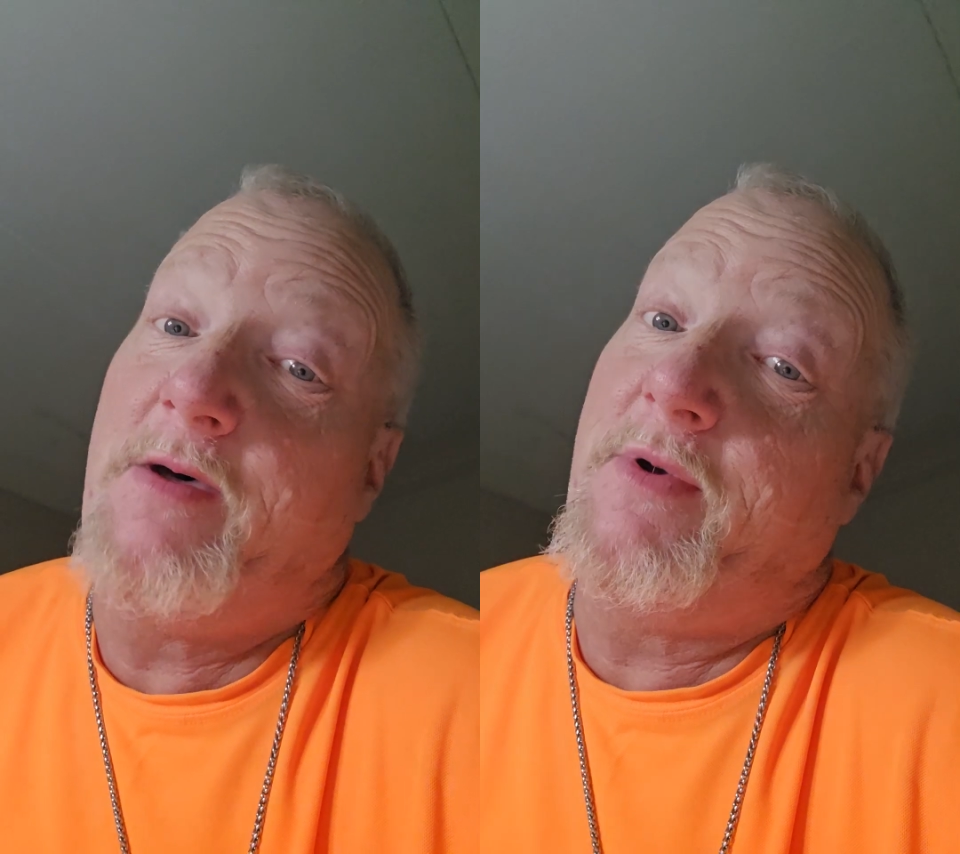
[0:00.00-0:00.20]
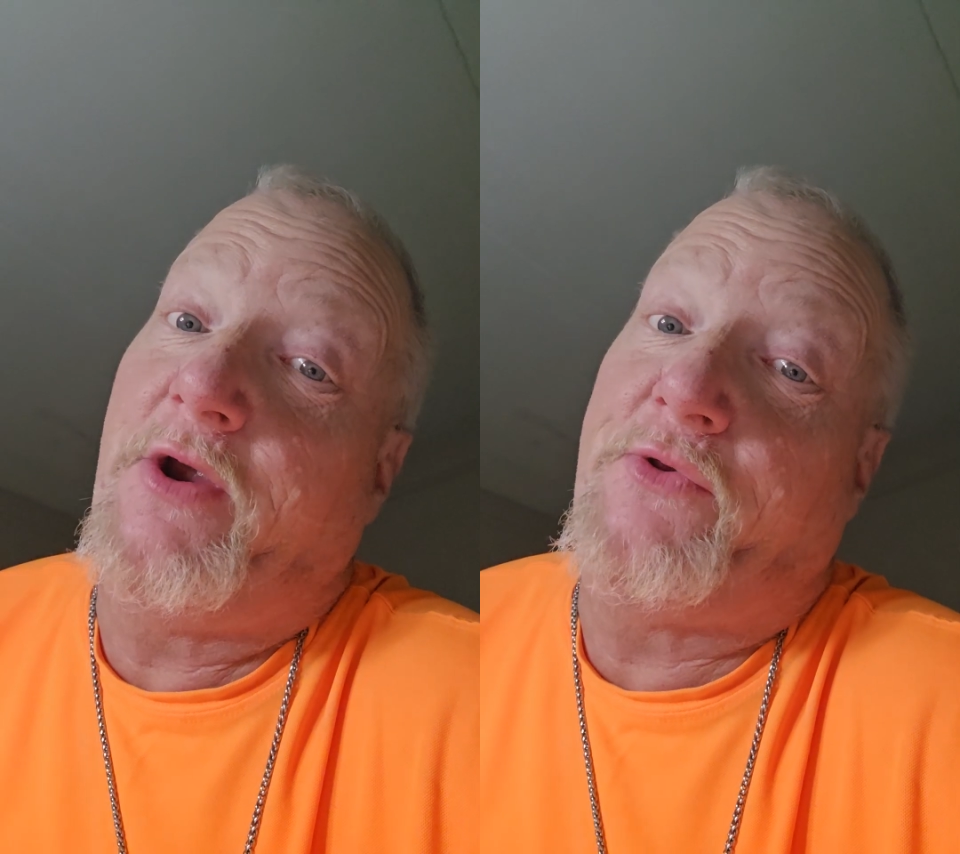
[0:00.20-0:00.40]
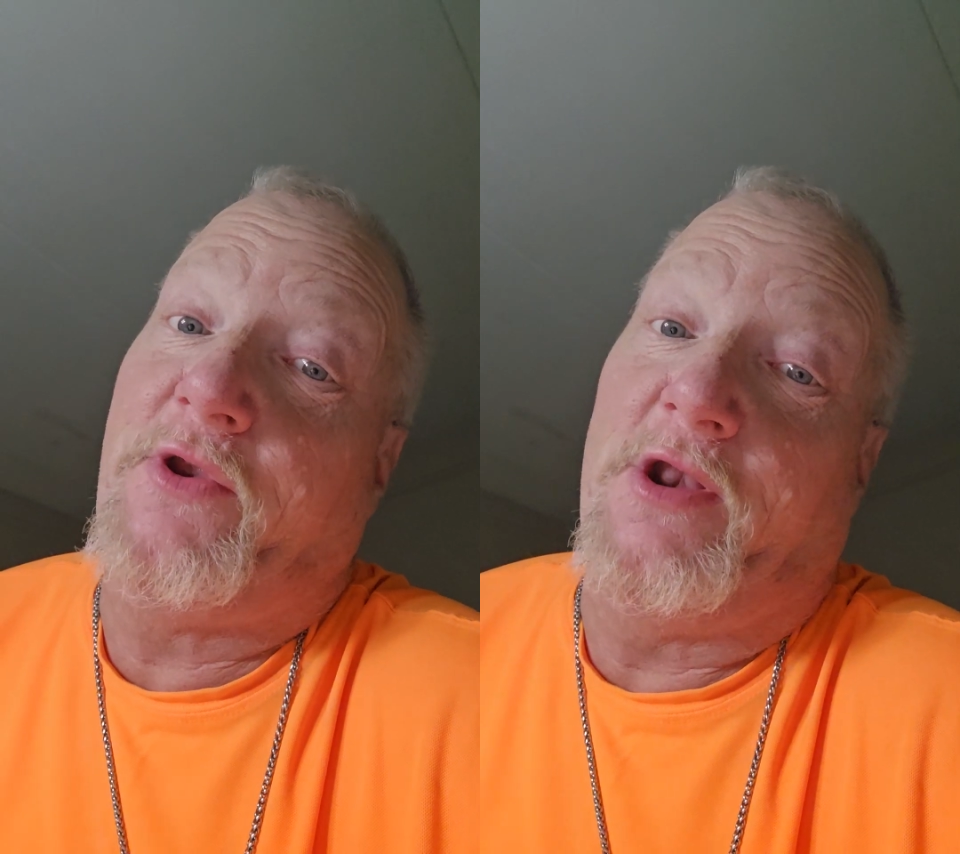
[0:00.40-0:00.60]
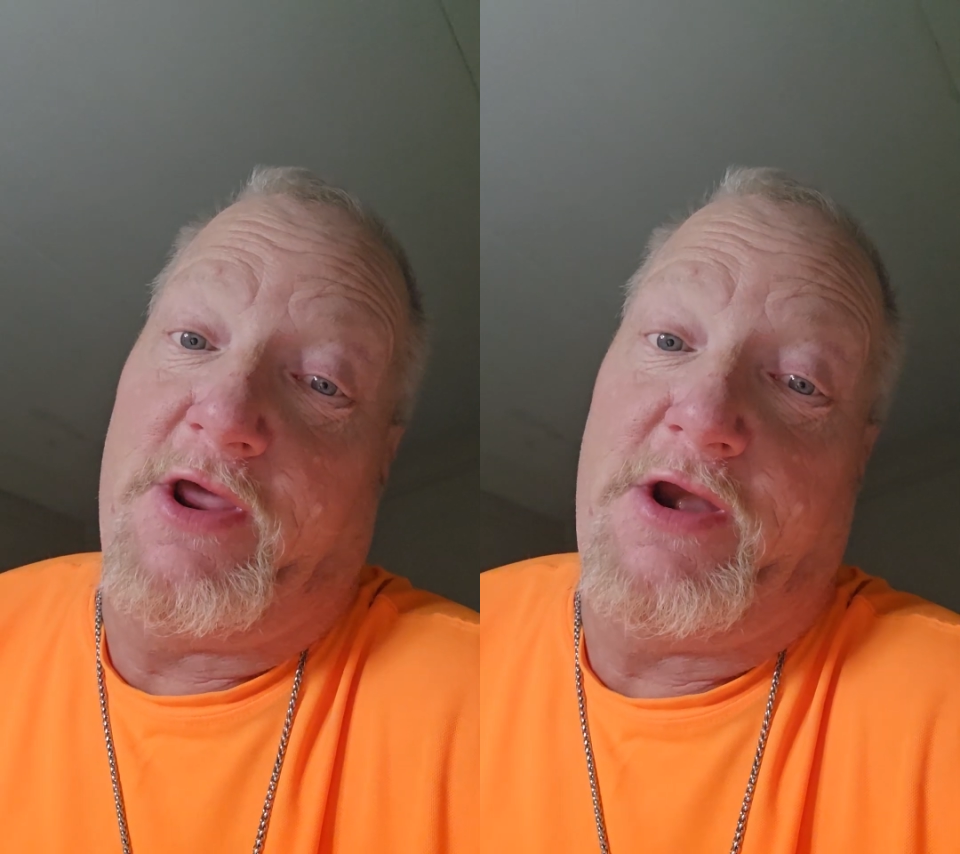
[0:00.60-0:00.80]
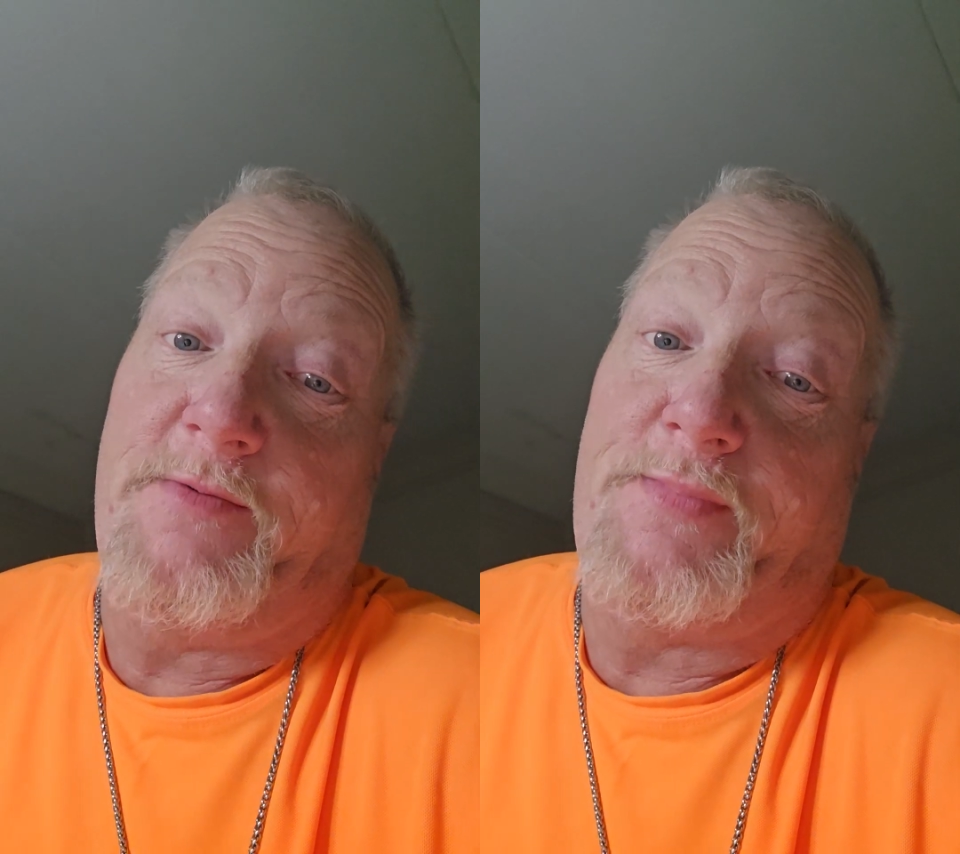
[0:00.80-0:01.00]
I'm actually
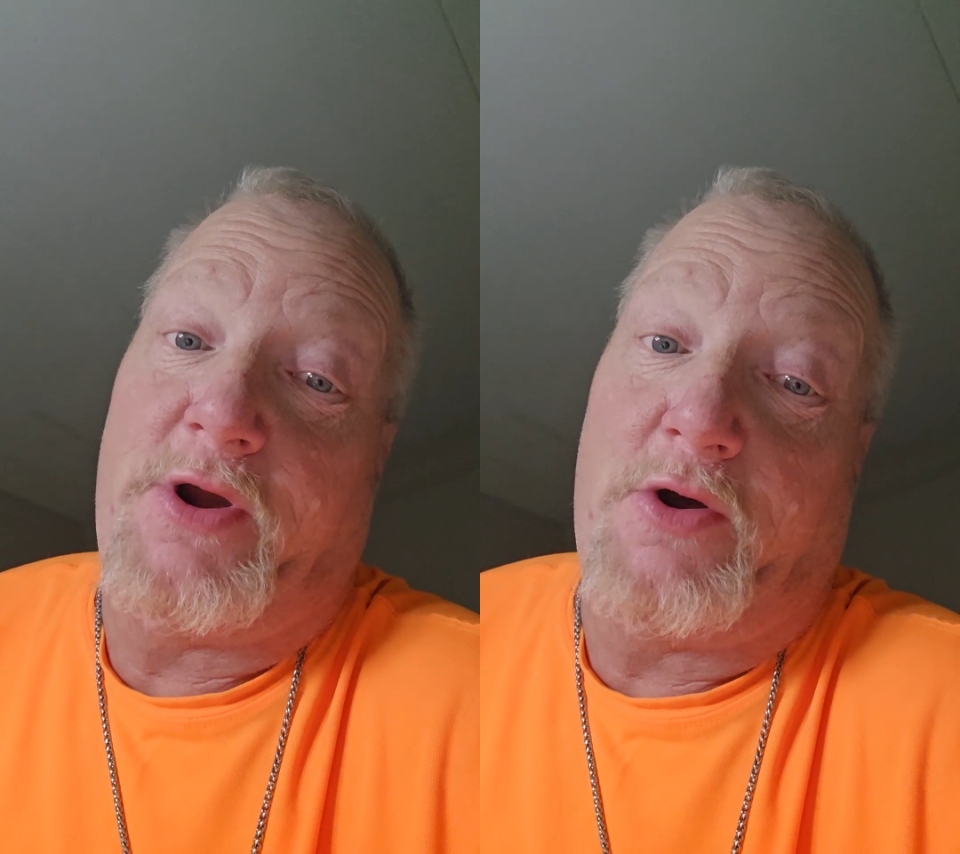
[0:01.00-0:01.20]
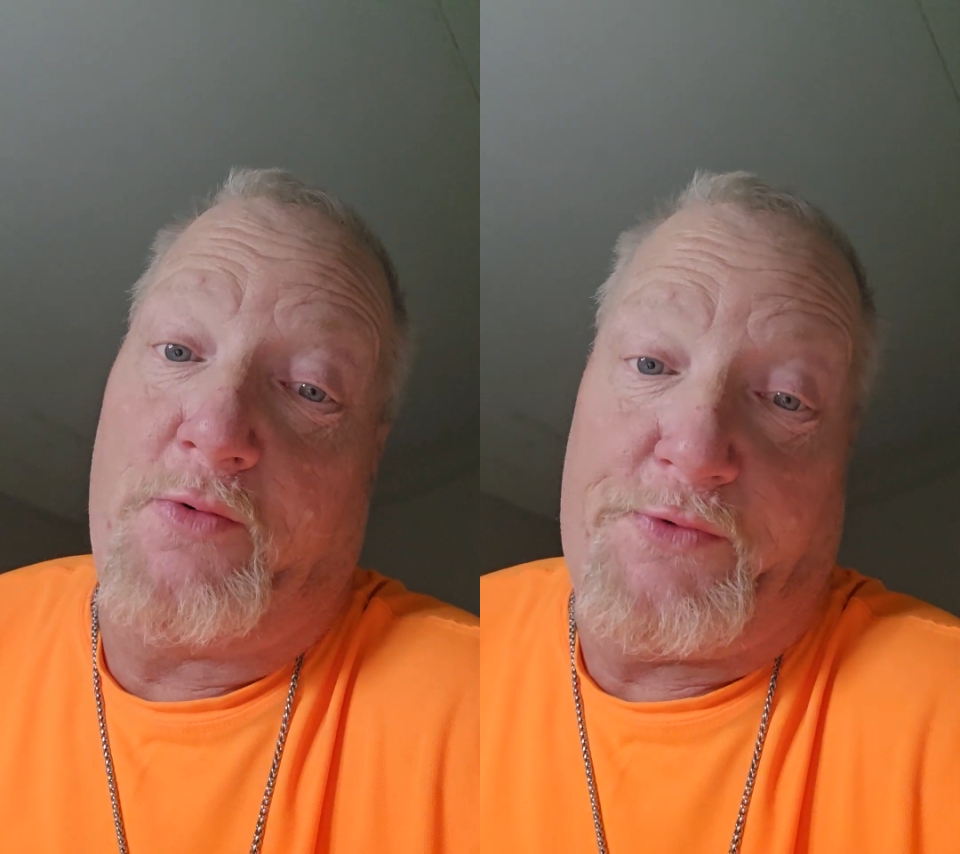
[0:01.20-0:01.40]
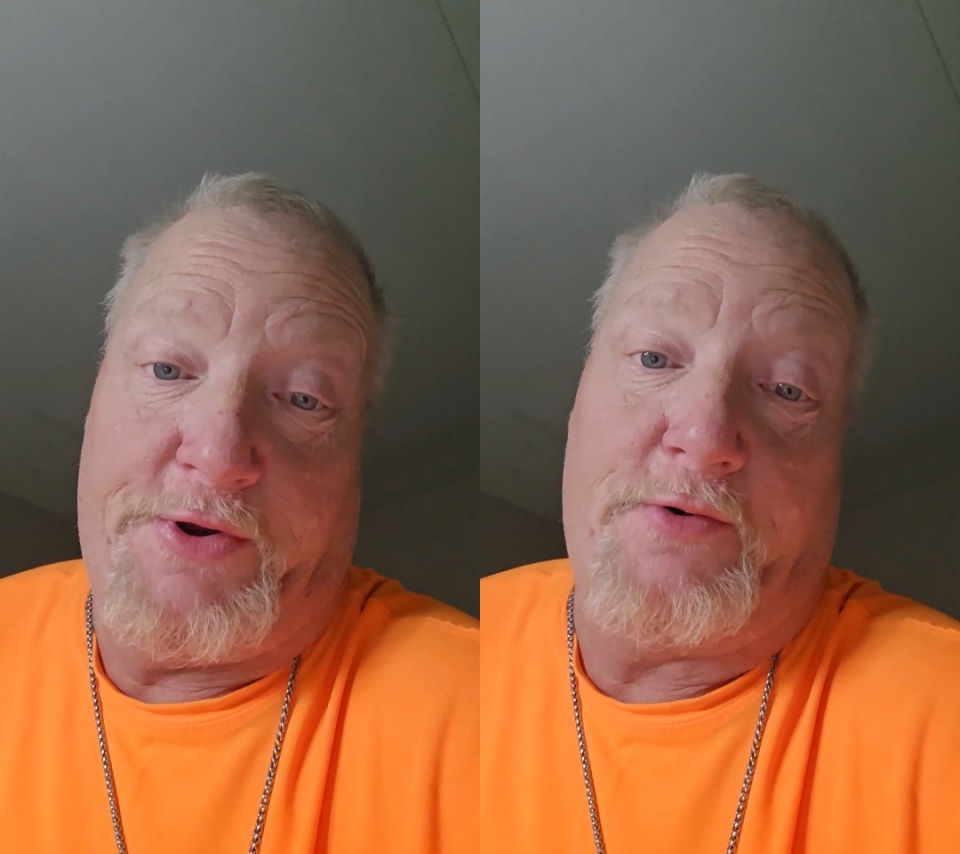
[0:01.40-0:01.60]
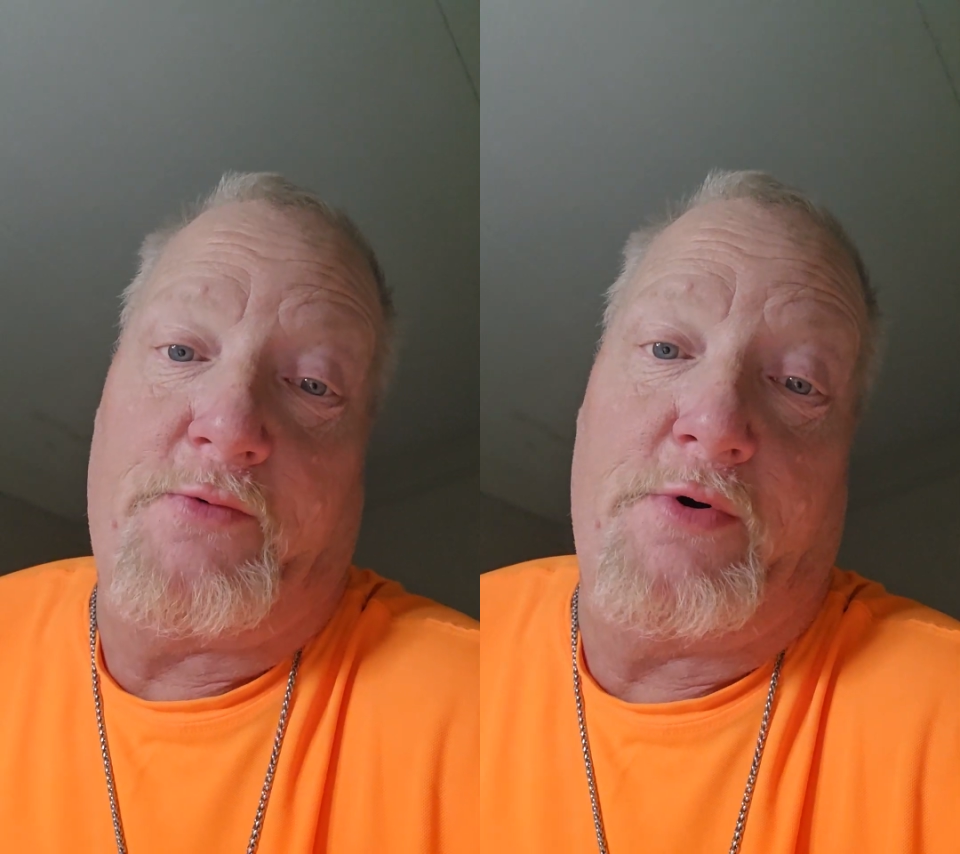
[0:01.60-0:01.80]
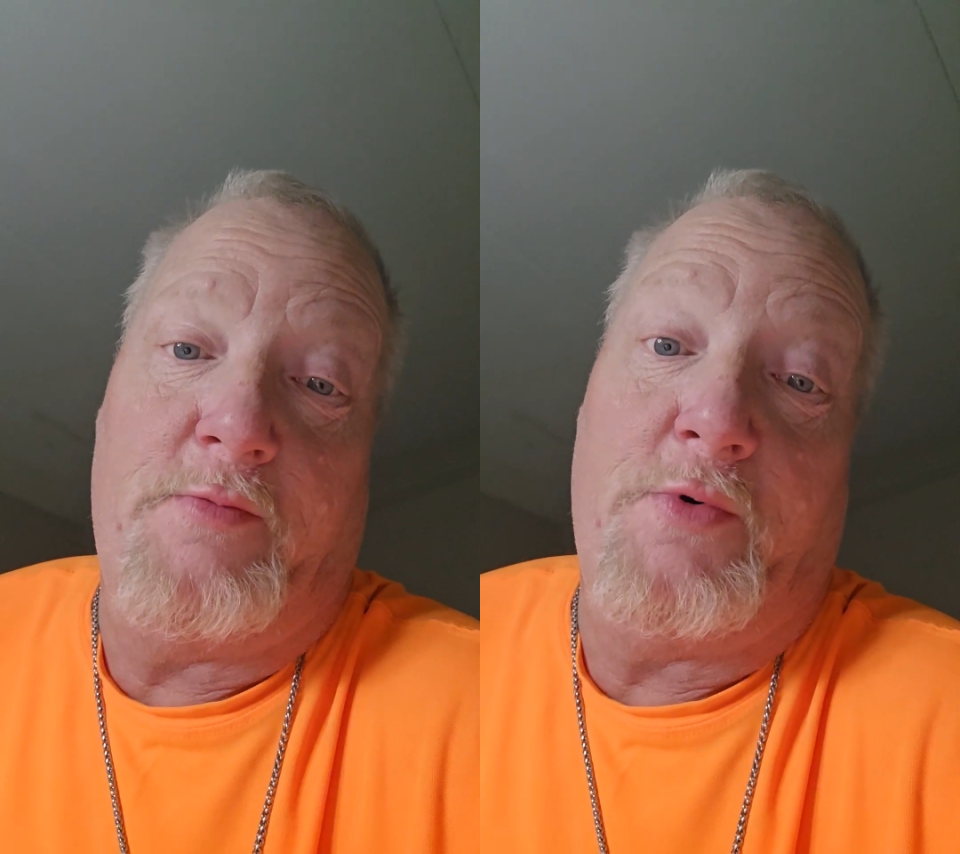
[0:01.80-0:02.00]
laid up in a hotel
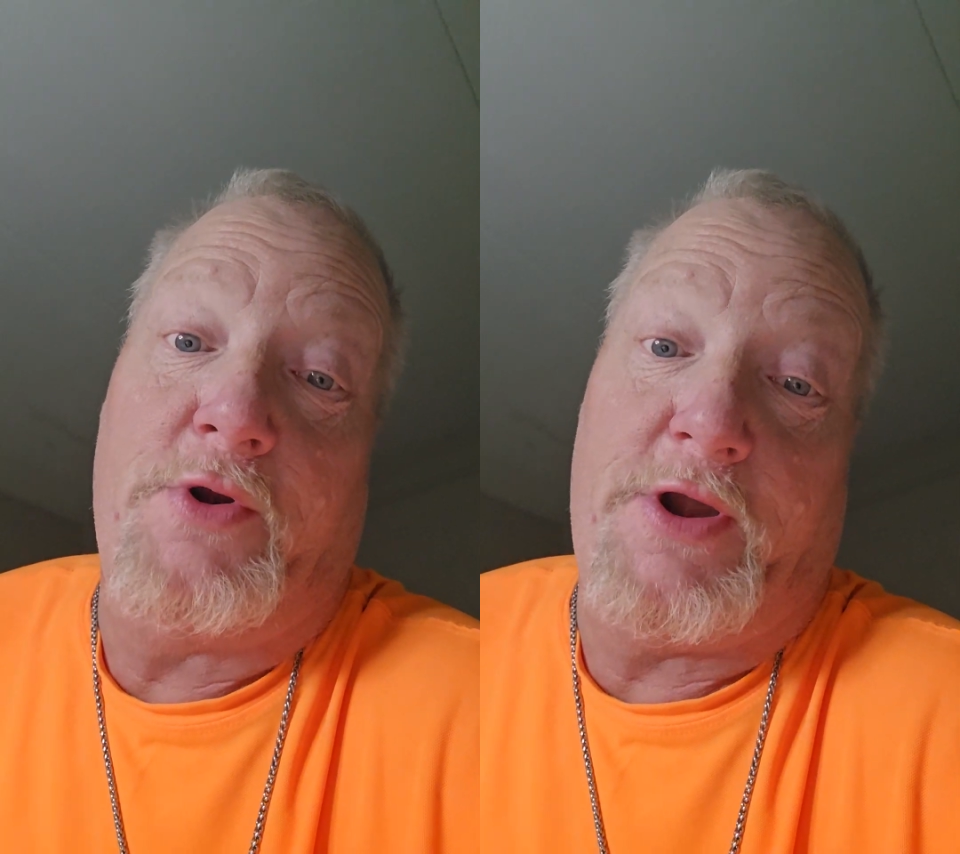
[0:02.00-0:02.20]
room with